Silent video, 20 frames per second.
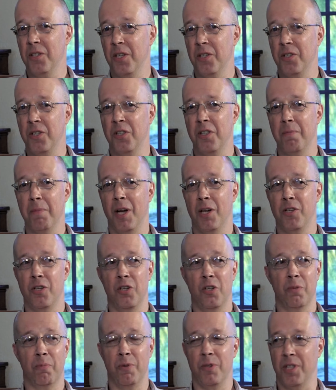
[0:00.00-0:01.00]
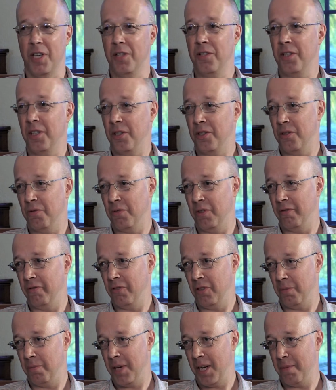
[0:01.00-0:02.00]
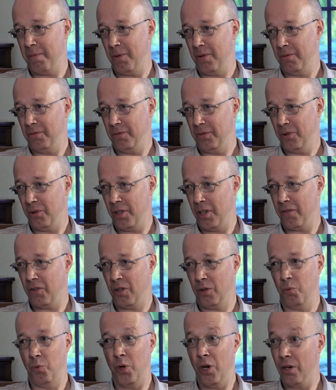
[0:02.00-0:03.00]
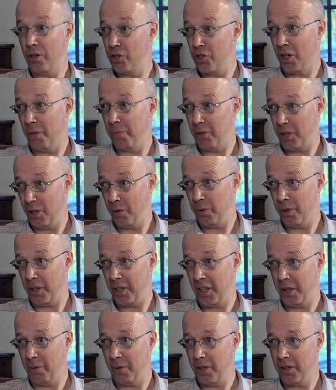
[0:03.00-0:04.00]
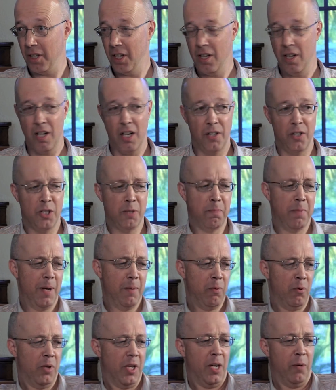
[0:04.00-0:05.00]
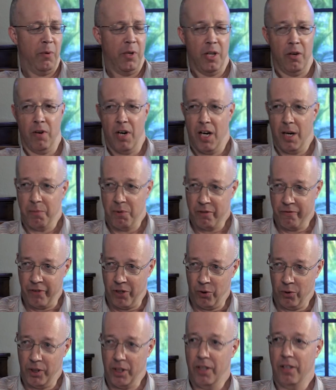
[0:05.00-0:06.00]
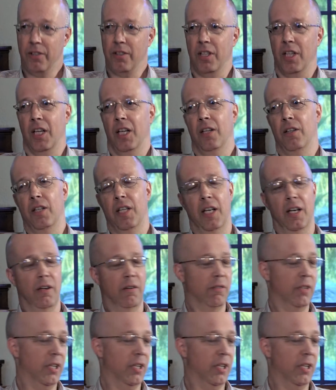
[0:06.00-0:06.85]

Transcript: is, just imagine you're presenting to a room full of people, or you've got a workshop that you're working with, and there's people there with their arms folded and their,